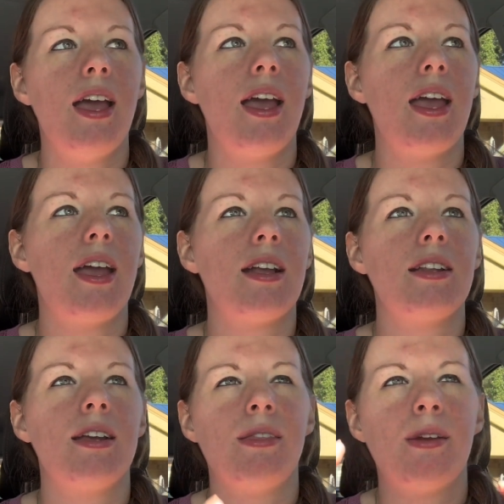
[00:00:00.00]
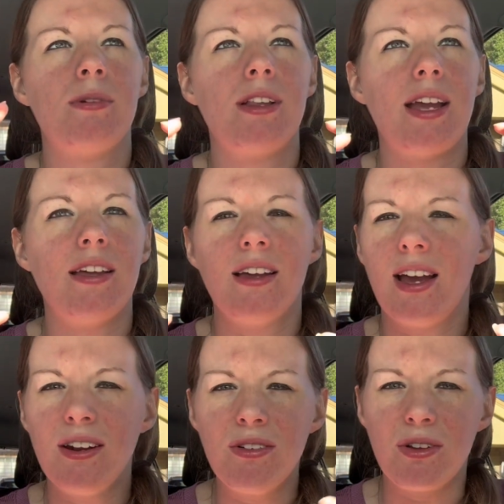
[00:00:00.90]
and they were like,
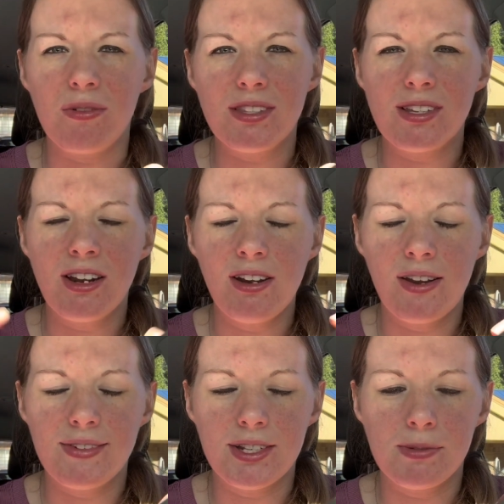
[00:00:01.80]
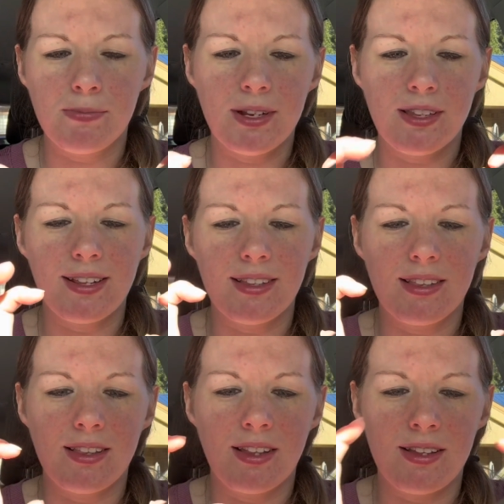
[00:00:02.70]
I don't know, it's kind of hard to explain, like
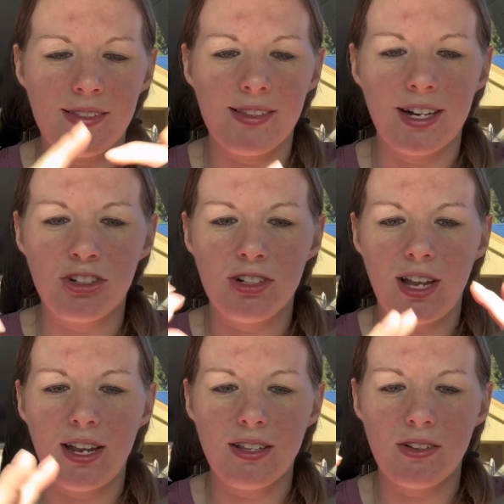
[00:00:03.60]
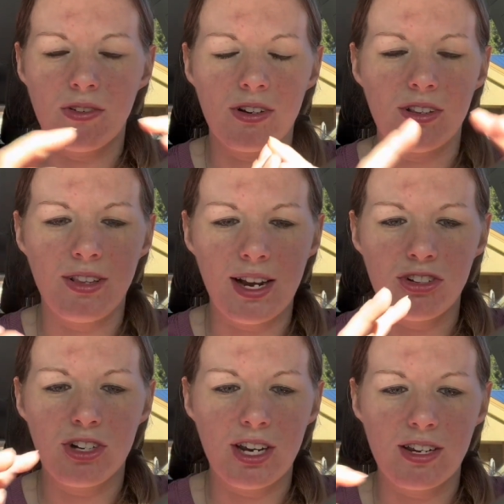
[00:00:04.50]
electrolyte or
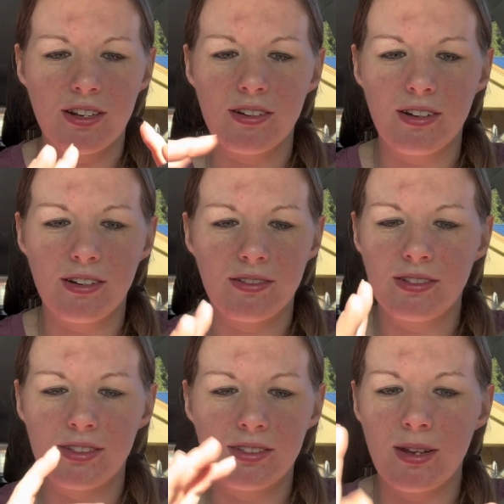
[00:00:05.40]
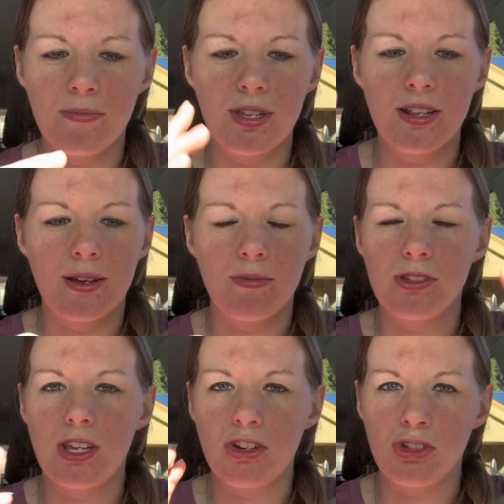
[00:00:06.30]
electric something that was
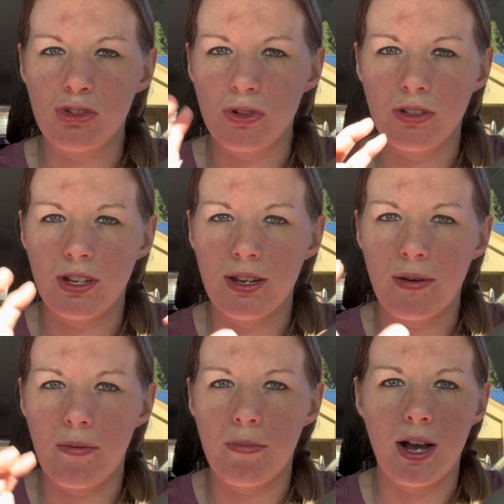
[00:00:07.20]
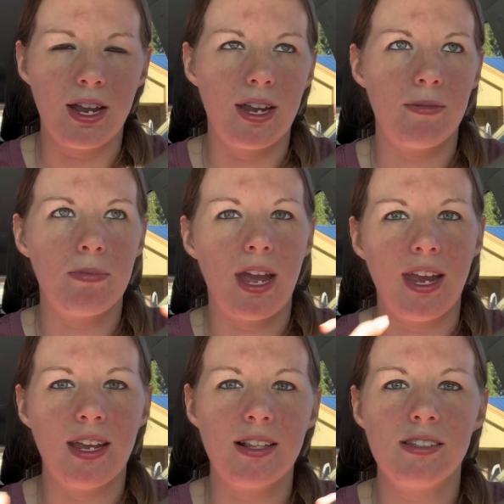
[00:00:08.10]
like controlling my
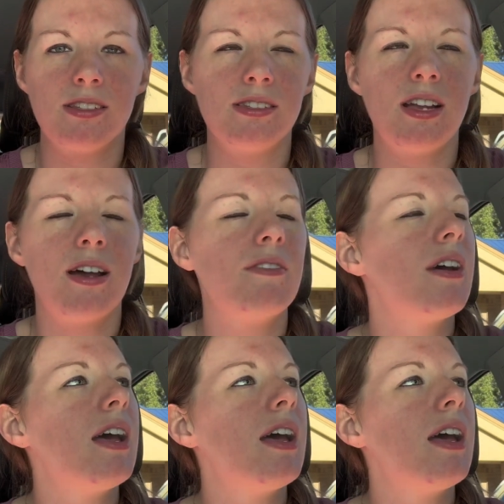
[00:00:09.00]
pains and stuff.